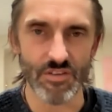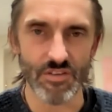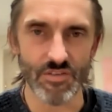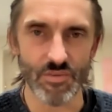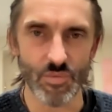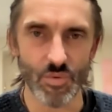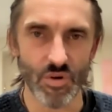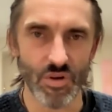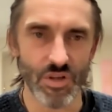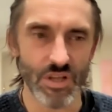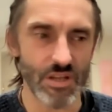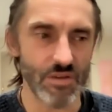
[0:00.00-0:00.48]

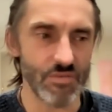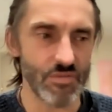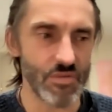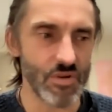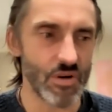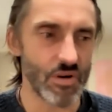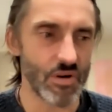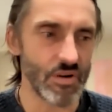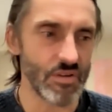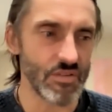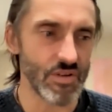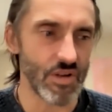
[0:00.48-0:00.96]
So what you've
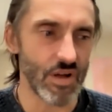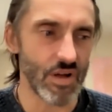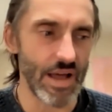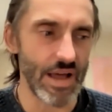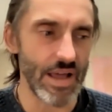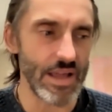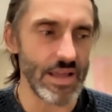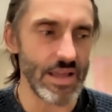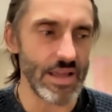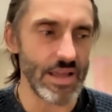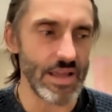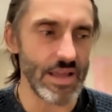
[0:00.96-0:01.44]
got is like
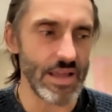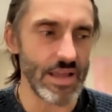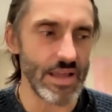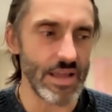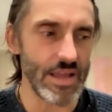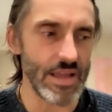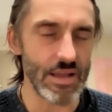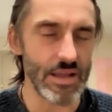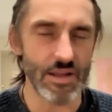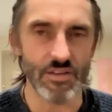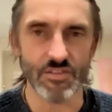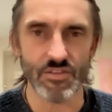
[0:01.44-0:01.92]
8
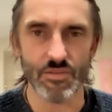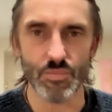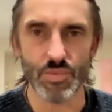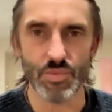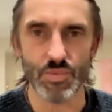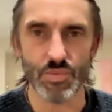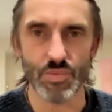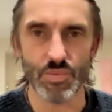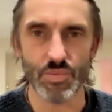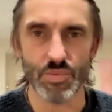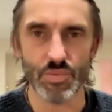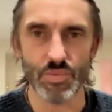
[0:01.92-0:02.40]
years
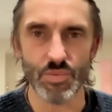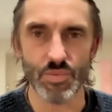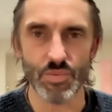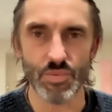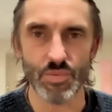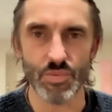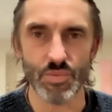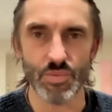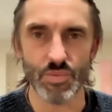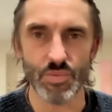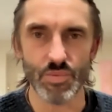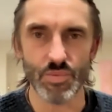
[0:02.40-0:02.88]
of
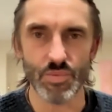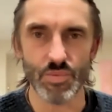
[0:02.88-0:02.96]
people